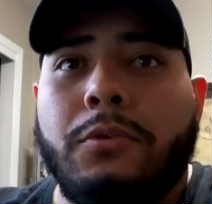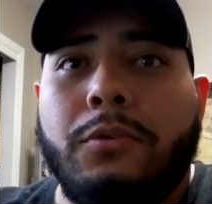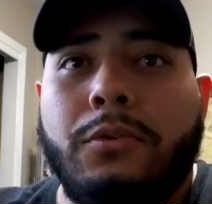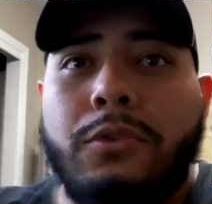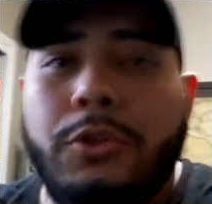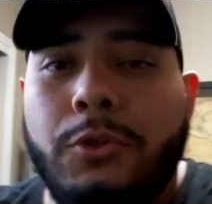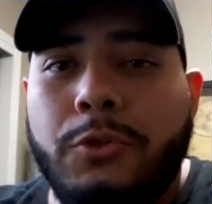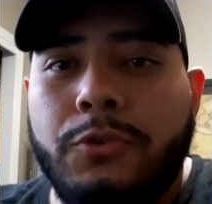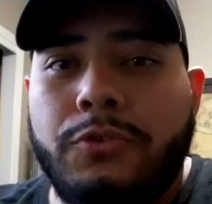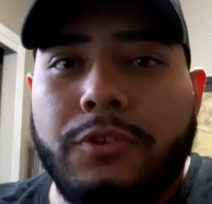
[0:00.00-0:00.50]

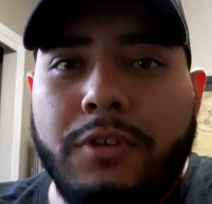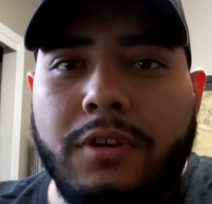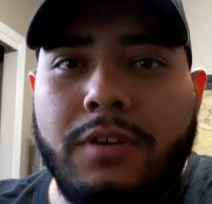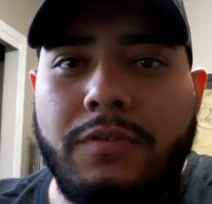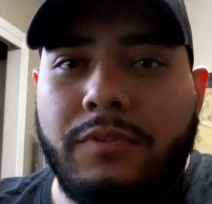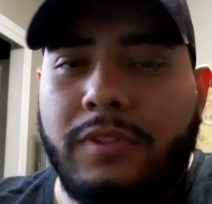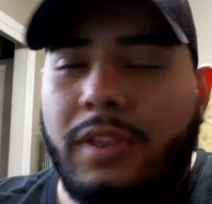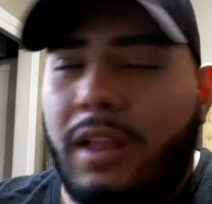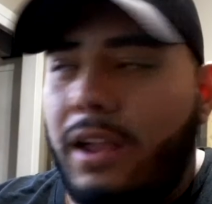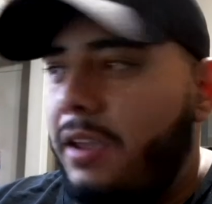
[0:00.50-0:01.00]
Loser
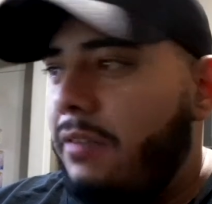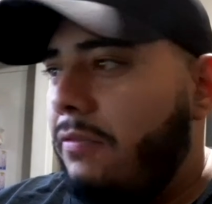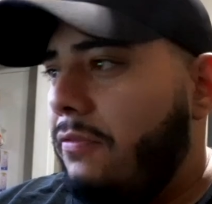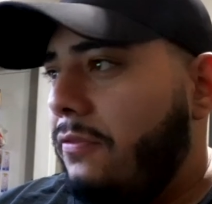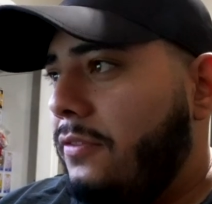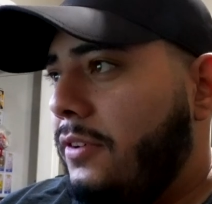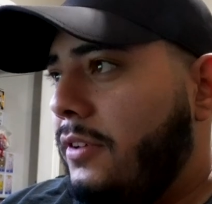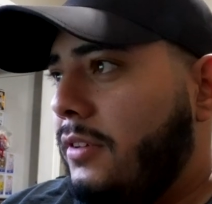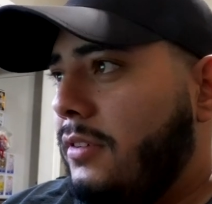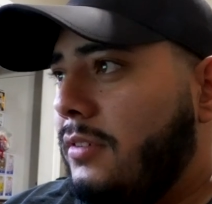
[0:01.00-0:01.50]
of
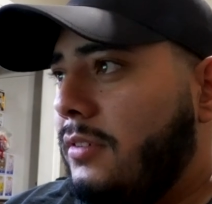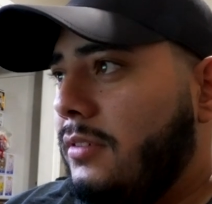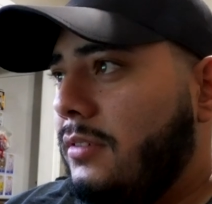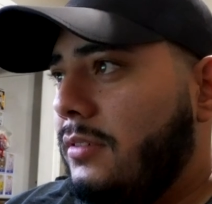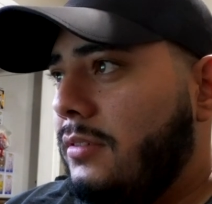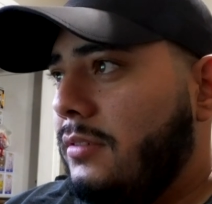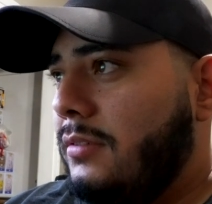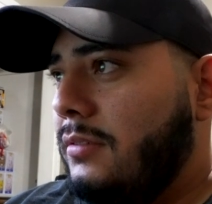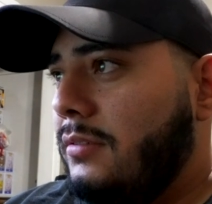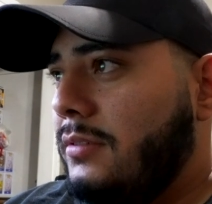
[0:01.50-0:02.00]
Life
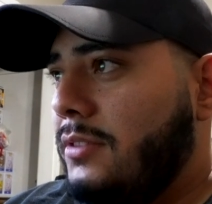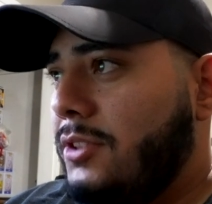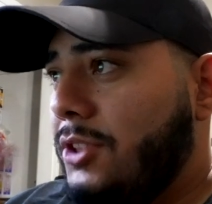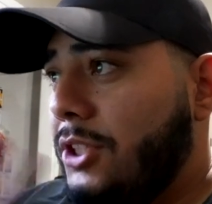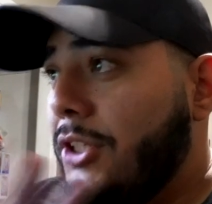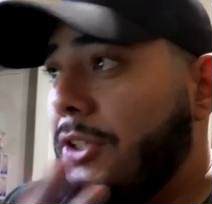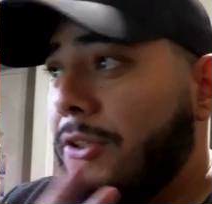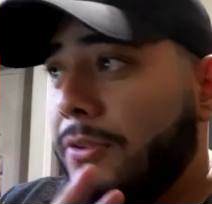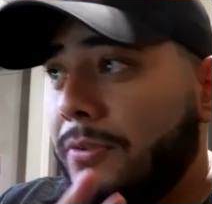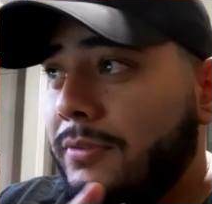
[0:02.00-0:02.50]

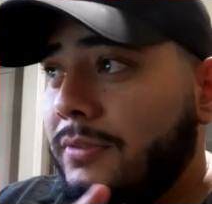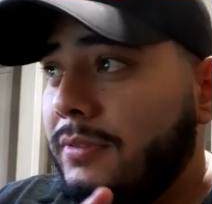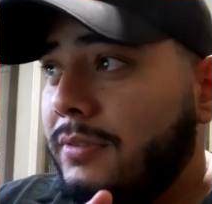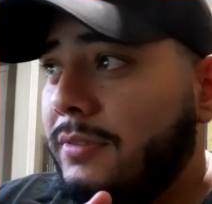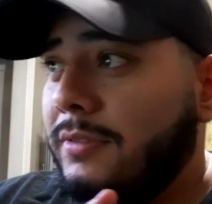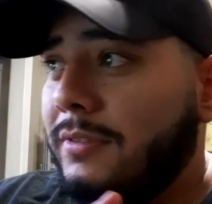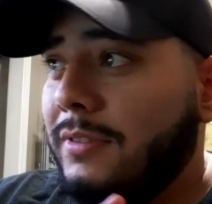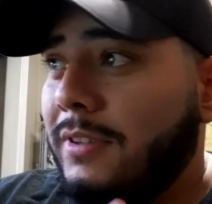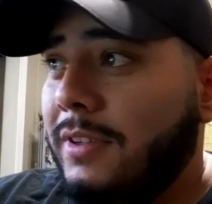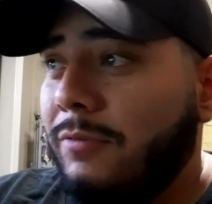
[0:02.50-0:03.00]
2
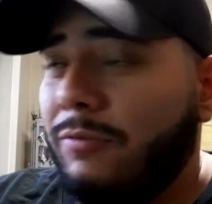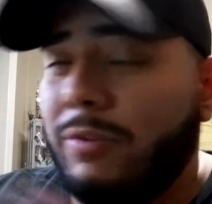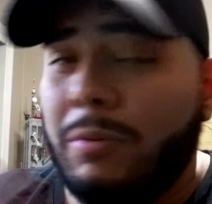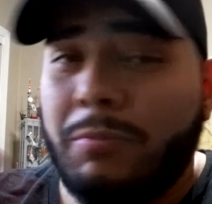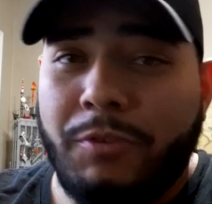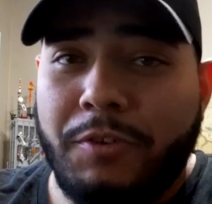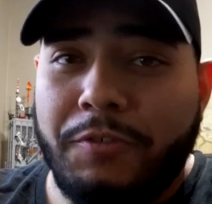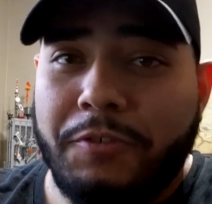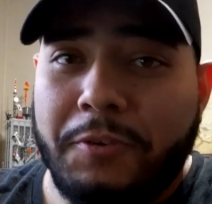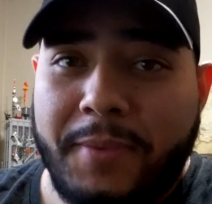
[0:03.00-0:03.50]

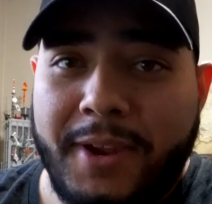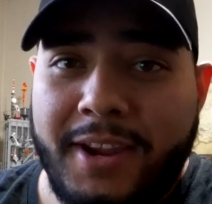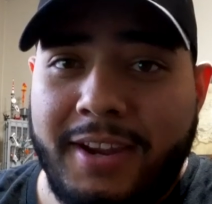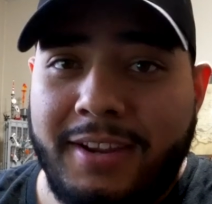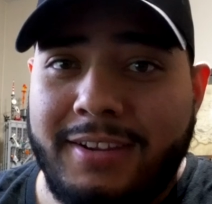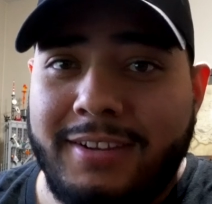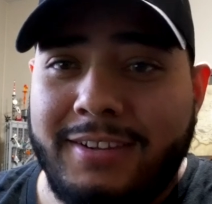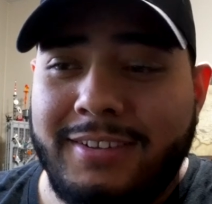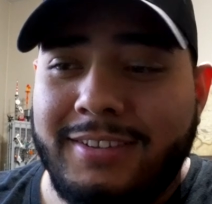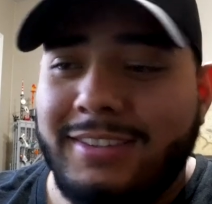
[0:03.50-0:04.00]
from
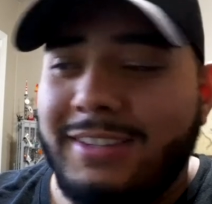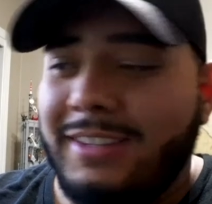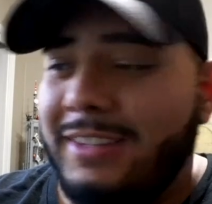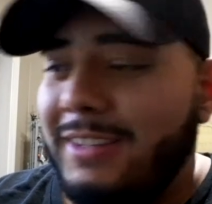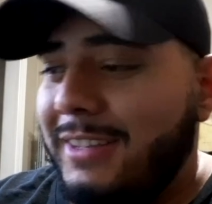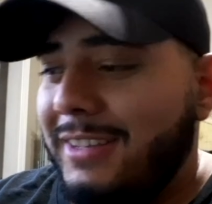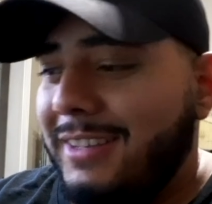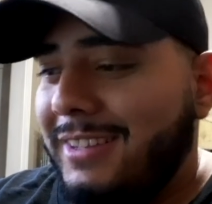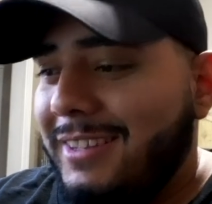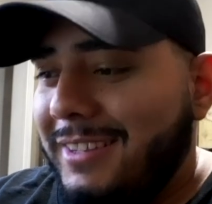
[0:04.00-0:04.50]
Riverbank
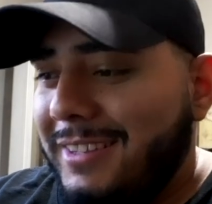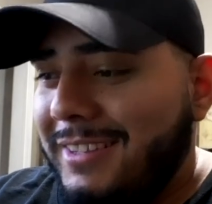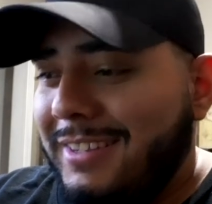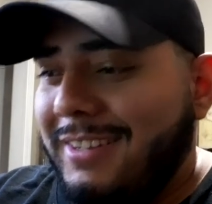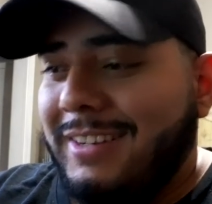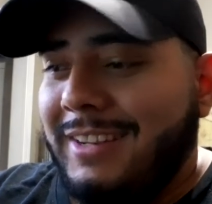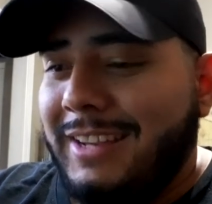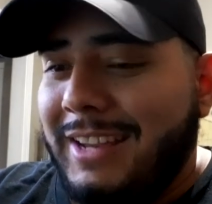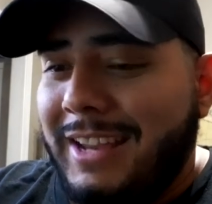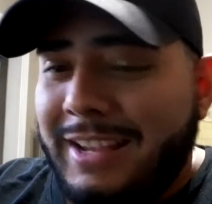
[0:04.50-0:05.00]

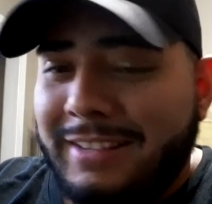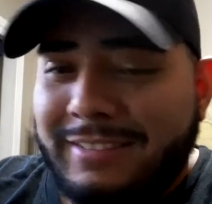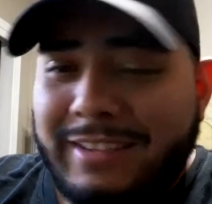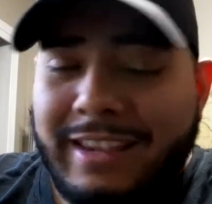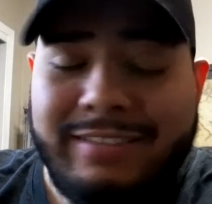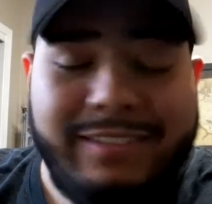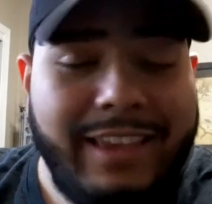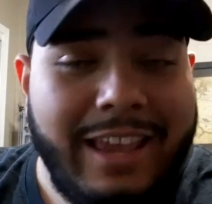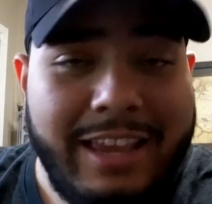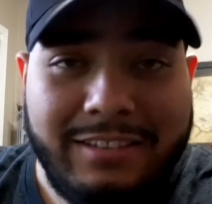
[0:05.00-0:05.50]
is
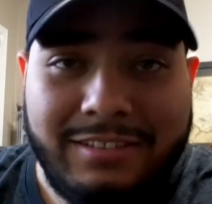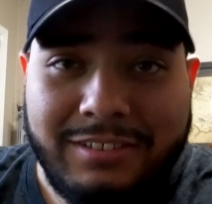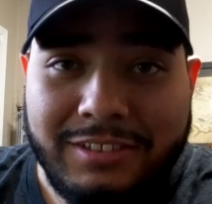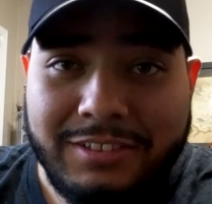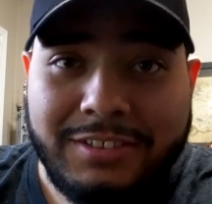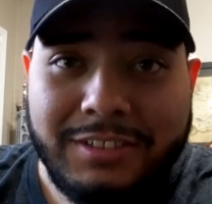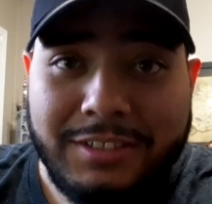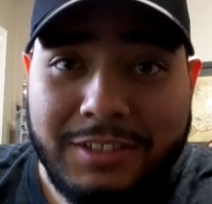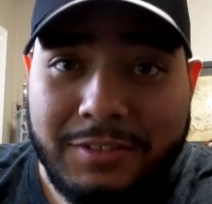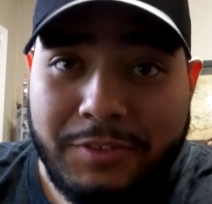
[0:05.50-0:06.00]
a
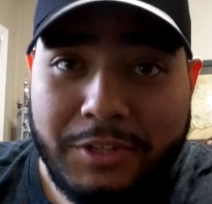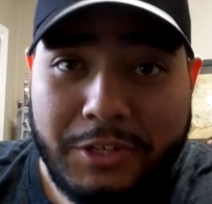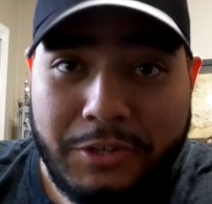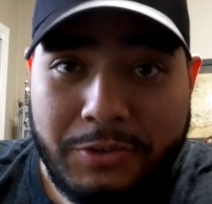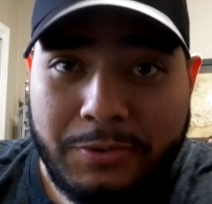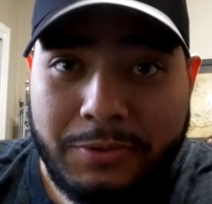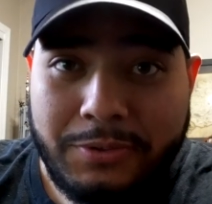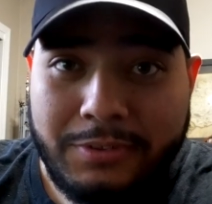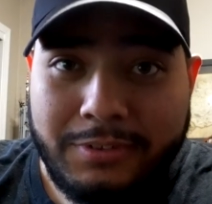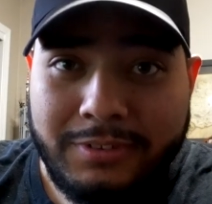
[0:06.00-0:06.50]
tasteless
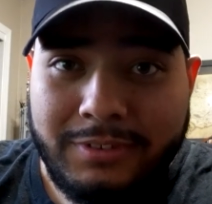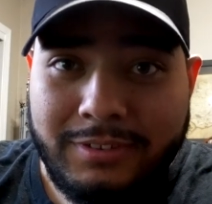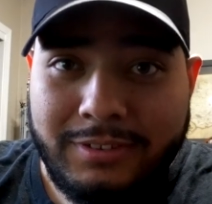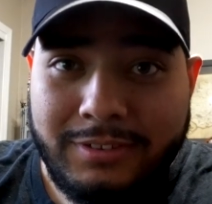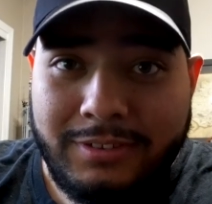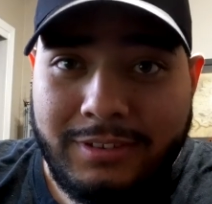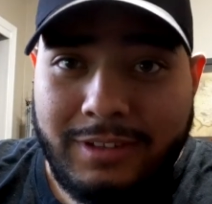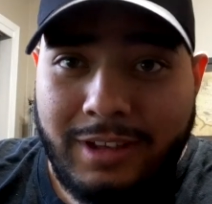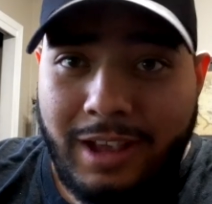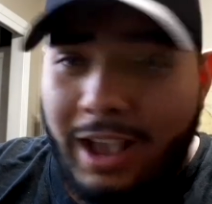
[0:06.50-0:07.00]
individual.
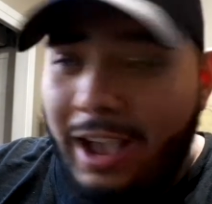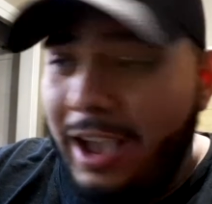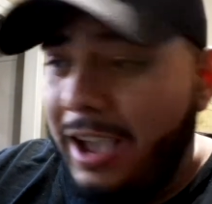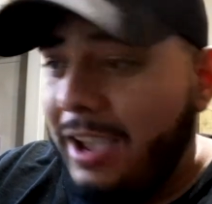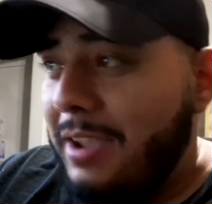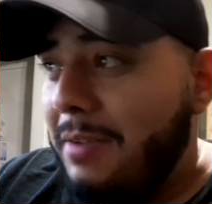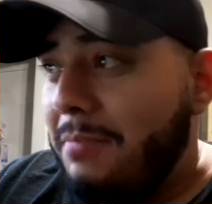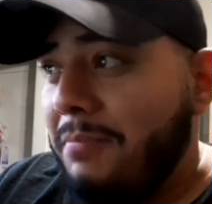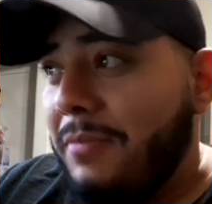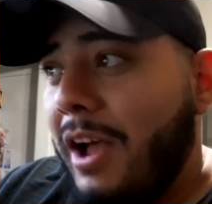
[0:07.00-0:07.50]

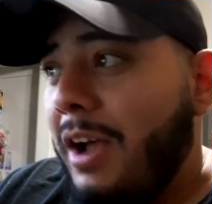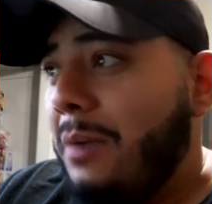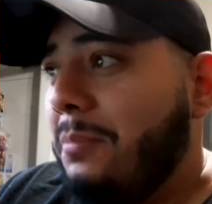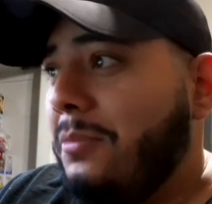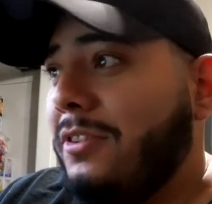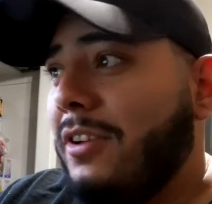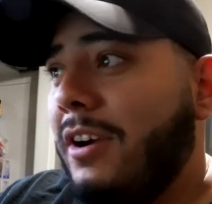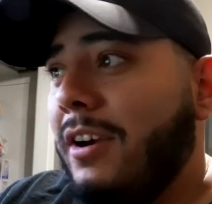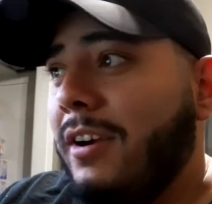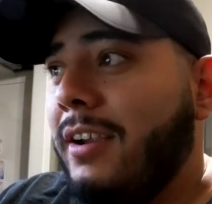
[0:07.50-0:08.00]
I'm
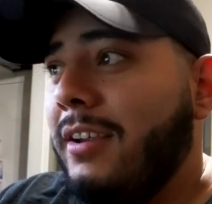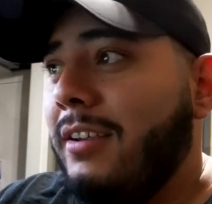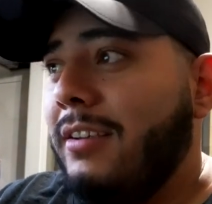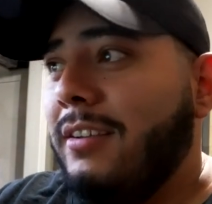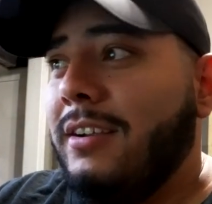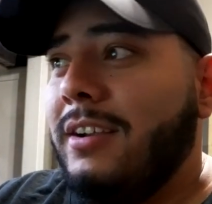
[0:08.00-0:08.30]
I'm sorry.